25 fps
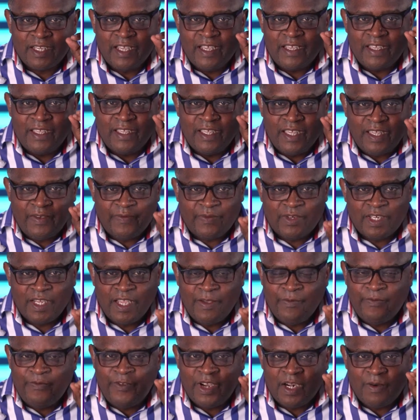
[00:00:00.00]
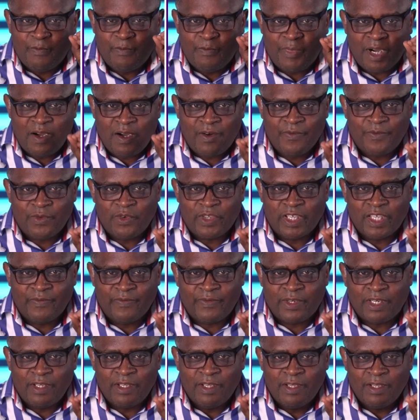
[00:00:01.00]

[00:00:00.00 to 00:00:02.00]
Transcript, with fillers: a gift, a very powerful gift